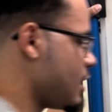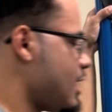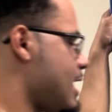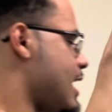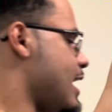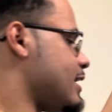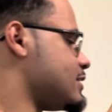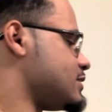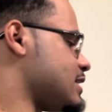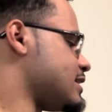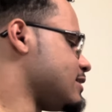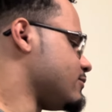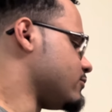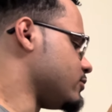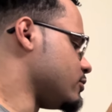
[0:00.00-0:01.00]
how does that
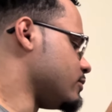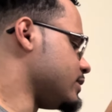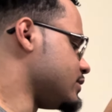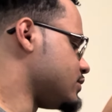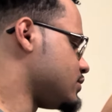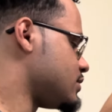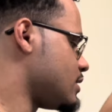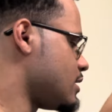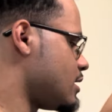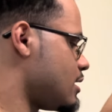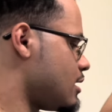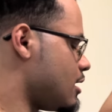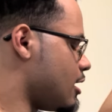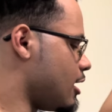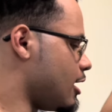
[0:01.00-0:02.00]
influence
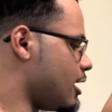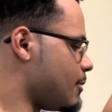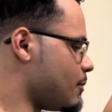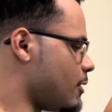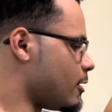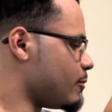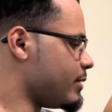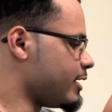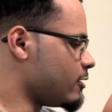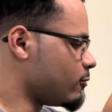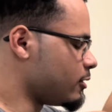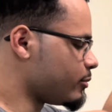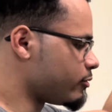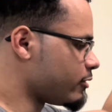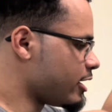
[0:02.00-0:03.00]
our beta
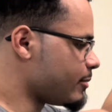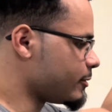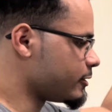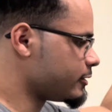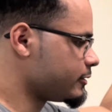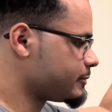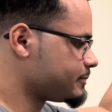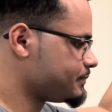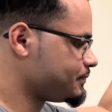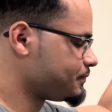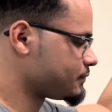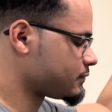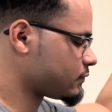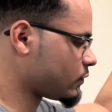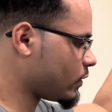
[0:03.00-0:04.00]
1 parameter,
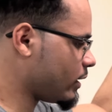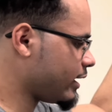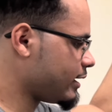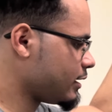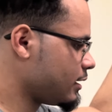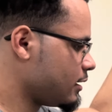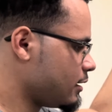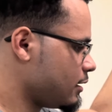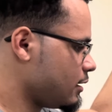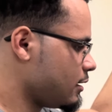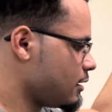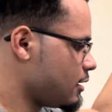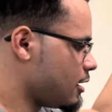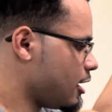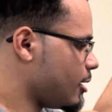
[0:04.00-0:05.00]
right?
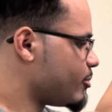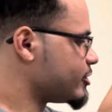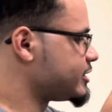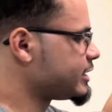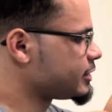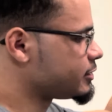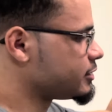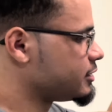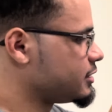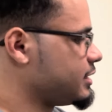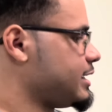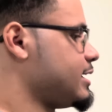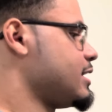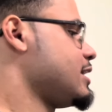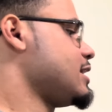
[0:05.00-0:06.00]

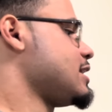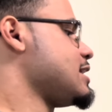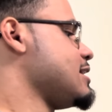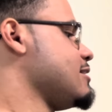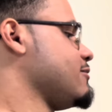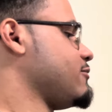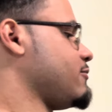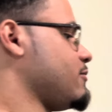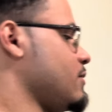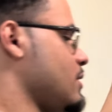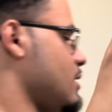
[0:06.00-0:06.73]
Particularly if